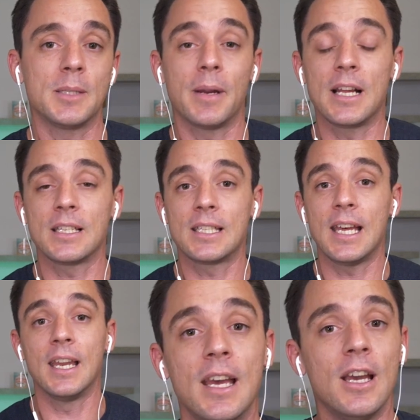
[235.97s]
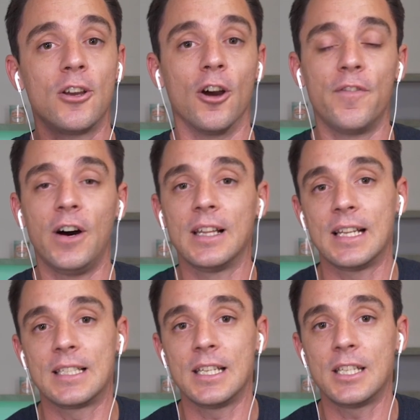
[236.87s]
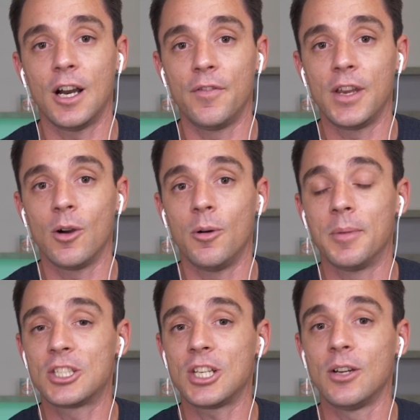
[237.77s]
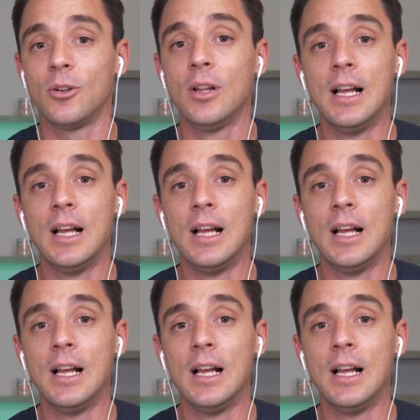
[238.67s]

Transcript: But as I said, go find that detailed video on my channel,